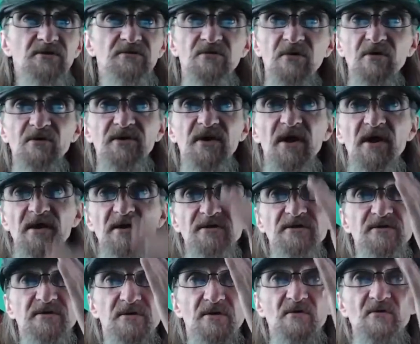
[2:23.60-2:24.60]

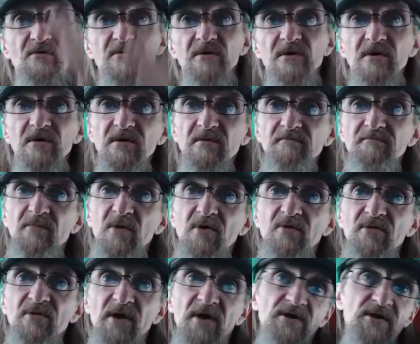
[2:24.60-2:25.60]
croquet, all
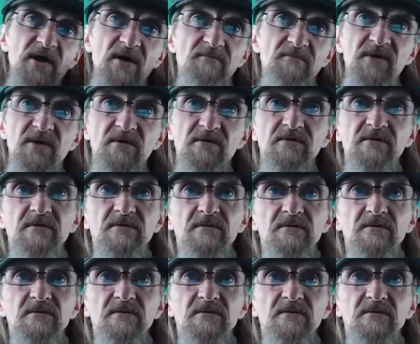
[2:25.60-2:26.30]
that. Yeah, I'm down.